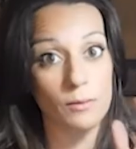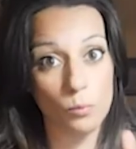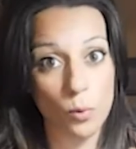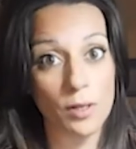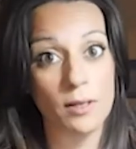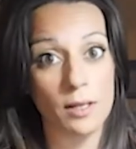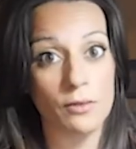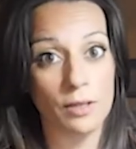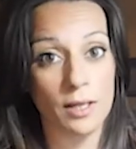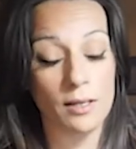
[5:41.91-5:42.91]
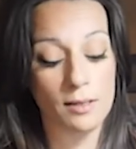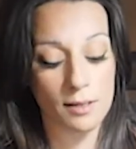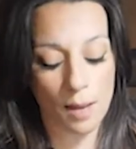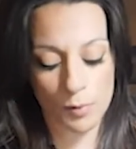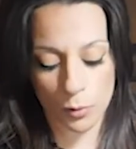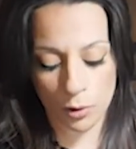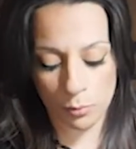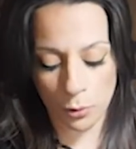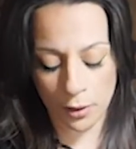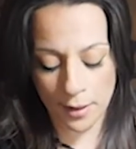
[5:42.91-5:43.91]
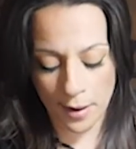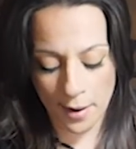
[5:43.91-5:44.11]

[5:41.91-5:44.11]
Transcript: one of the ingredients is absolutely important.